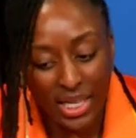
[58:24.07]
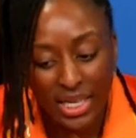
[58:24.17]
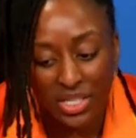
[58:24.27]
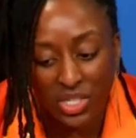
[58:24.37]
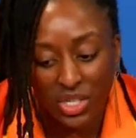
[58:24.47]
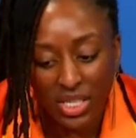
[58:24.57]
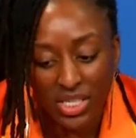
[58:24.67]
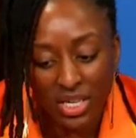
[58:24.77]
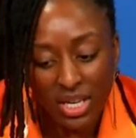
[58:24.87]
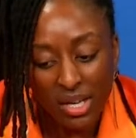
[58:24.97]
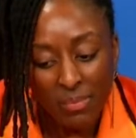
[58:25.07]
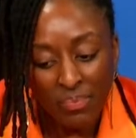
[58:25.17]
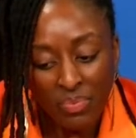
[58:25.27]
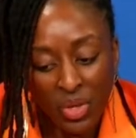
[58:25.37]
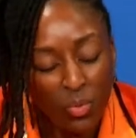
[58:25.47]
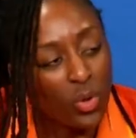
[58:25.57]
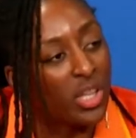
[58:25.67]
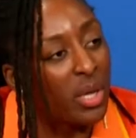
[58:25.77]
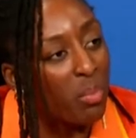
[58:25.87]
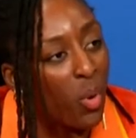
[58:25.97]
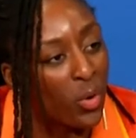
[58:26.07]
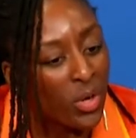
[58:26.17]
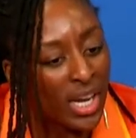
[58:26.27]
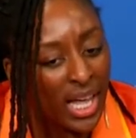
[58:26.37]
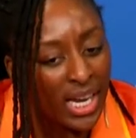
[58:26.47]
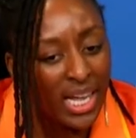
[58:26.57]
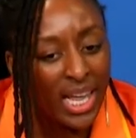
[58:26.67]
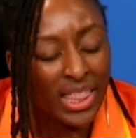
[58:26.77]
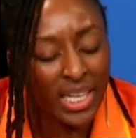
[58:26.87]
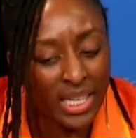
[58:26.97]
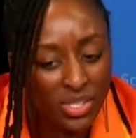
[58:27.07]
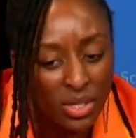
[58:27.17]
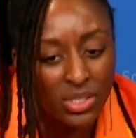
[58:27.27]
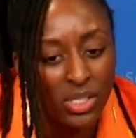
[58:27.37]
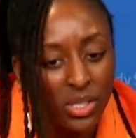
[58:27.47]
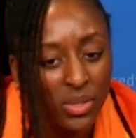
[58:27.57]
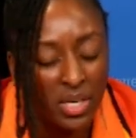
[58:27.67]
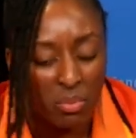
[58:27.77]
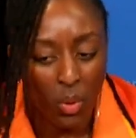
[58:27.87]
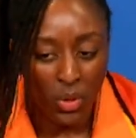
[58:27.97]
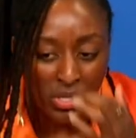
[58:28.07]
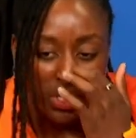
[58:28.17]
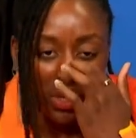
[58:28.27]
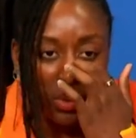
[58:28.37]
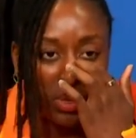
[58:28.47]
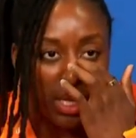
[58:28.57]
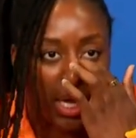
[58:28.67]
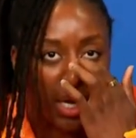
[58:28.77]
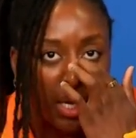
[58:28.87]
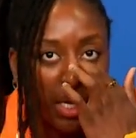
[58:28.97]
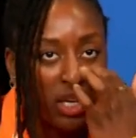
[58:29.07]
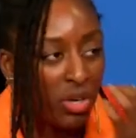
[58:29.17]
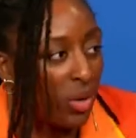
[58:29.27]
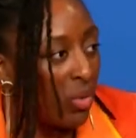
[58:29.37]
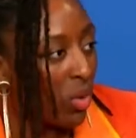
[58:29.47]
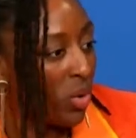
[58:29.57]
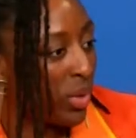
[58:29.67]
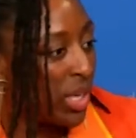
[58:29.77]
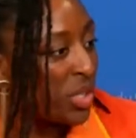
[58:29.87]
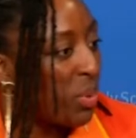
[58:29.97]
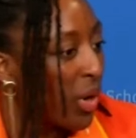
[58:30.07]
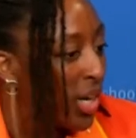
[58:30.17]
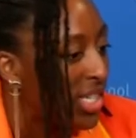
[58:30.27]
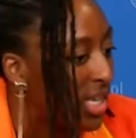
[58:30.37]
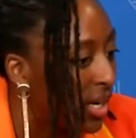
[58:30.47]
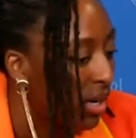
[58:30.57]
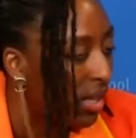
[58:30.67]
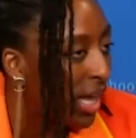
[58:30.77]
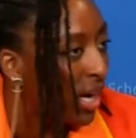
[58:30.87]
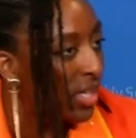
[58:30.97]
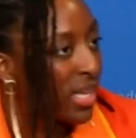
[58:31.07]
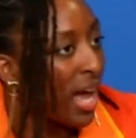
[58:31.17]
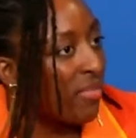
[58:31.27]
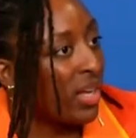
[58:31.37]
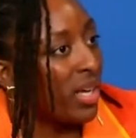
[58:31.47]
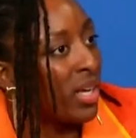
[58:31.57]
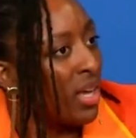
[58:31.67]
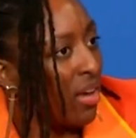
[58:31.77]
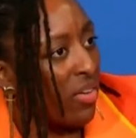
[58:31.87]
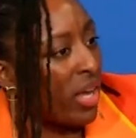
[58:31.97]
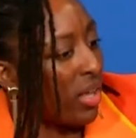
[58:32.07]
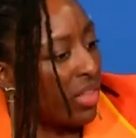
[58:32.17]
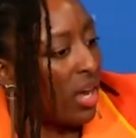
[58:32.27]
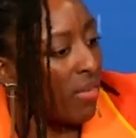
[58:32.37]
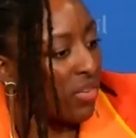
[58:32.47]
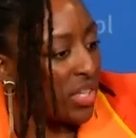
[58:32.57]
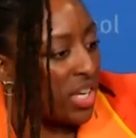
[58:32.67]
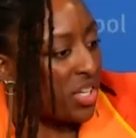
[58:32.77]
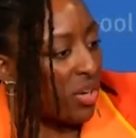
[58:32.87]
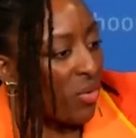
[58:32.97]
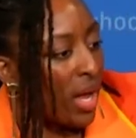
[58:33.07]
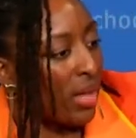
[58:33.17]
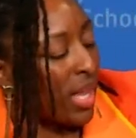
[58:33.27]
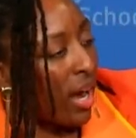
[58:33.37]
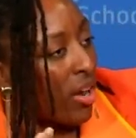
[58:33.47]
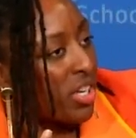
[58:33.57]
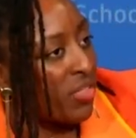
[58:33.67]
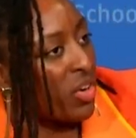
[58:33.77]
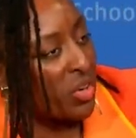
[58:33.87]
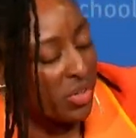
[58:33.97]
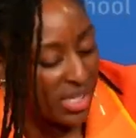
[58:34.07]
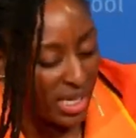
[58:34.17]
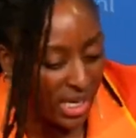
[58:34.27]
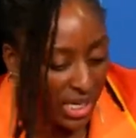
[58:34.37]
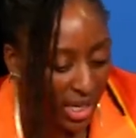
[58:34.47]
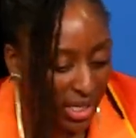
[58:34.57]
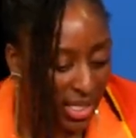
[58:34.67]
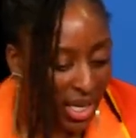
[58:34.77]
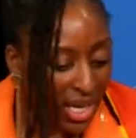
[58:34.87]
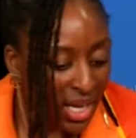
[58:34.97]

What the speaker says: I think, is just really important. And I think it's also important to note that, you know, in what we experienced here, like us having a very healthy conversation around like our different understandings,